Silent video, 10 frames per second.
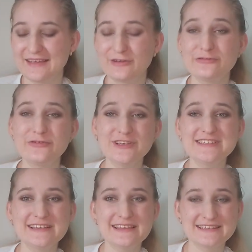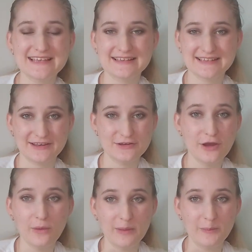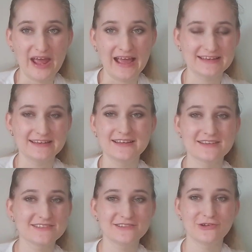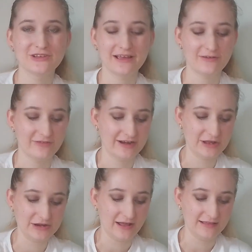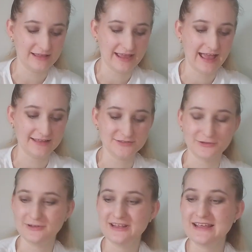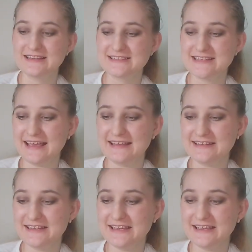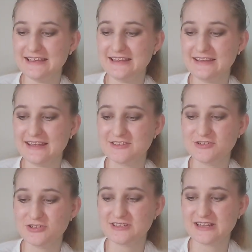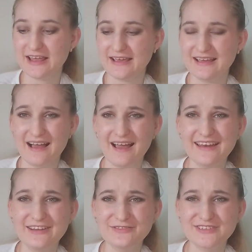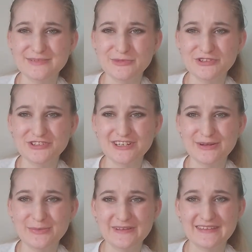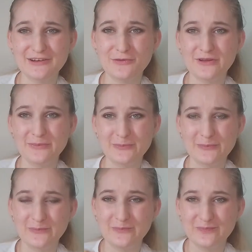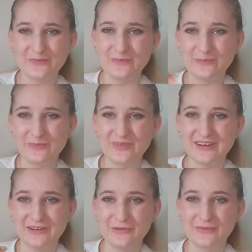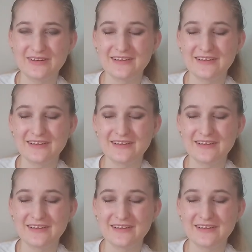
Firstly, this has like no impact. It doesn't look like a very good highlight at all. Secondly, it's just like kind of smushy, but they don't want to, you know,